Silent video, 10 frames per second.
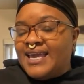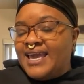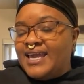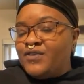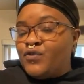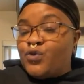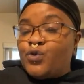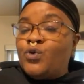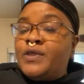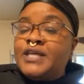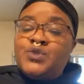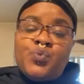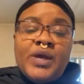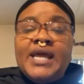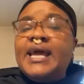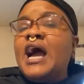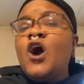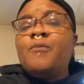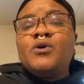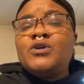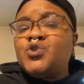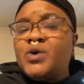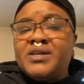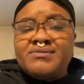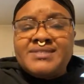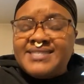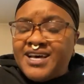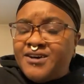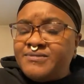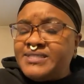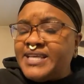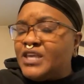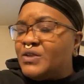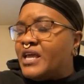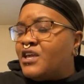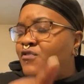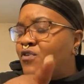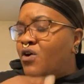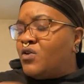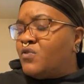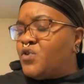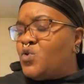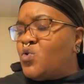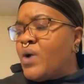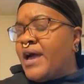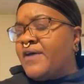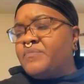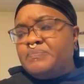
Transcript: Getting through this reading. I hope you're enjoying yourselves. Thank you for all of you who have